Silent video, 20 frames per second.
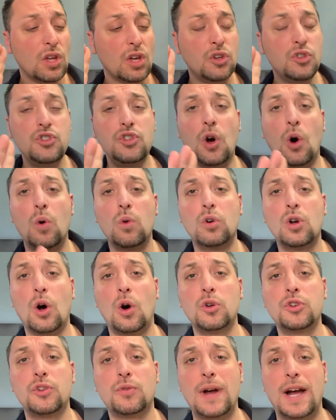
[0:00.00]
Don't
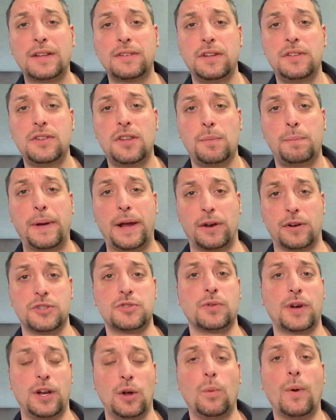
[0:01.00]
go directly to the
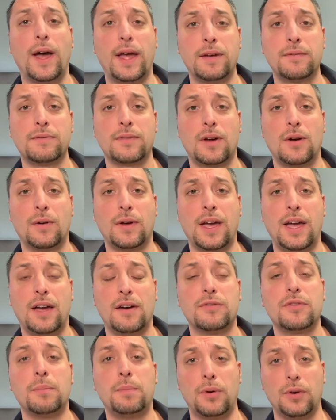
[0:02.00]
parents right away, okay,
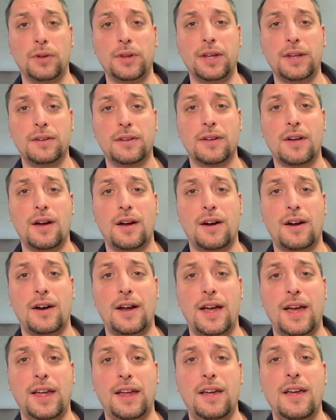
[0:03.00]
of the bully, all
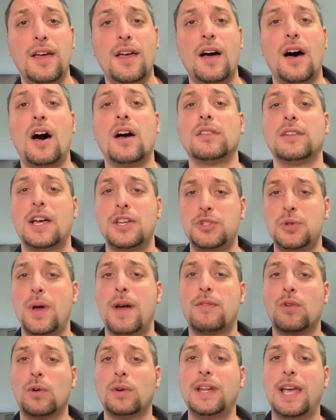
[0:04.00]
right? Unless you
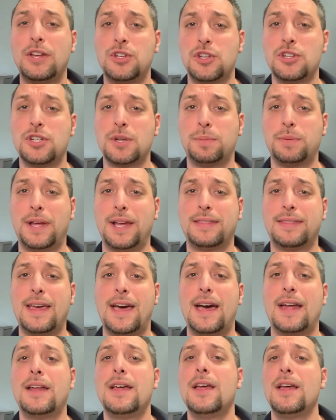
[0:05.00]
have a relationship like
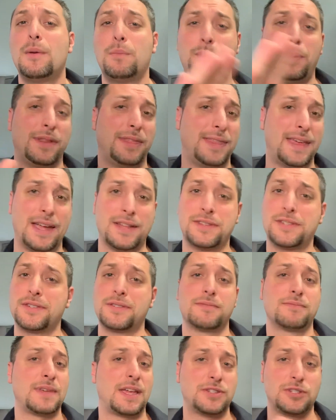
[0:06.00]
that, but
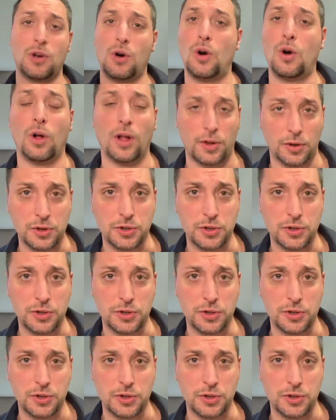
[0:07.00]
that's a whole other